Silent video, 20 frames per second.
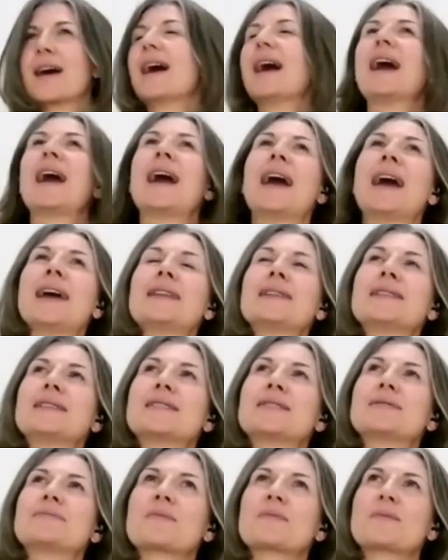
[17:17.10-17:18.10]
And
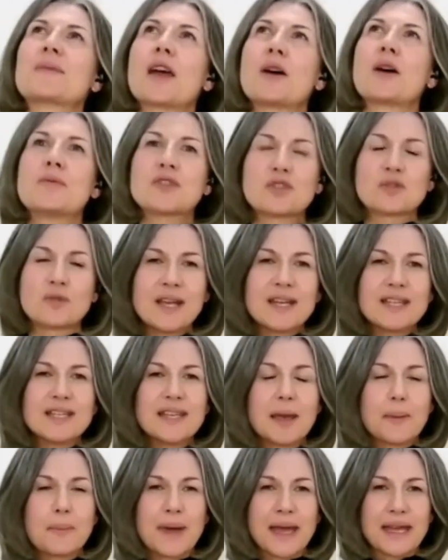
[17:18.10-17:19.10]
I was trying to
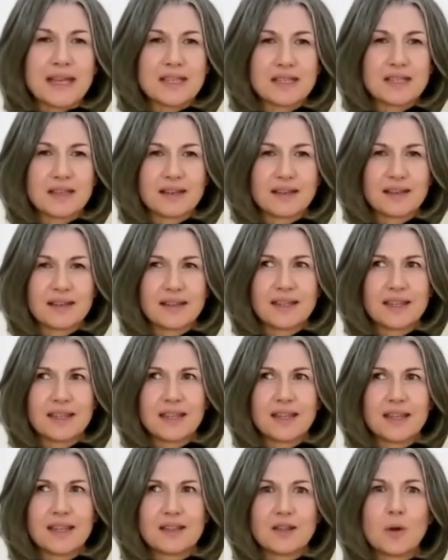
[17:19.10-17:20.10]
get better
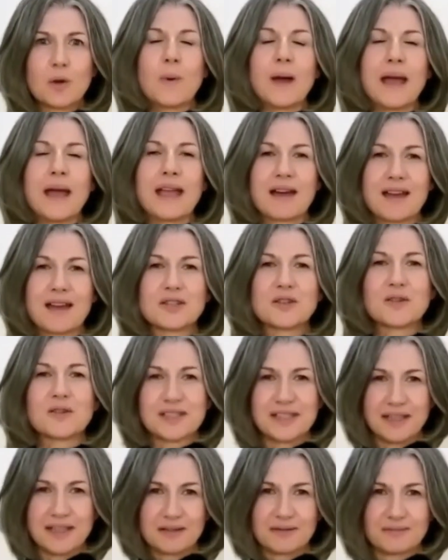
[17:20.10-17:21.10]
the way I'd got
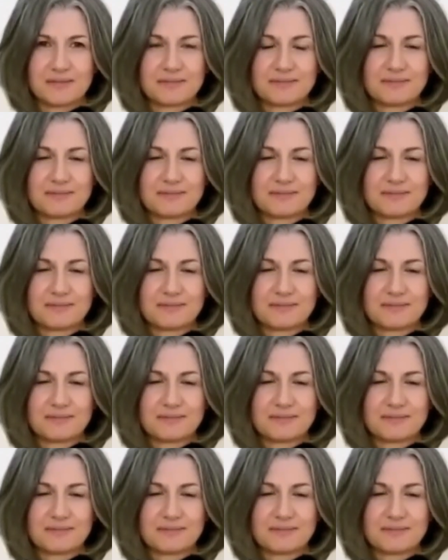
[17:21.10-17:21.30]
ill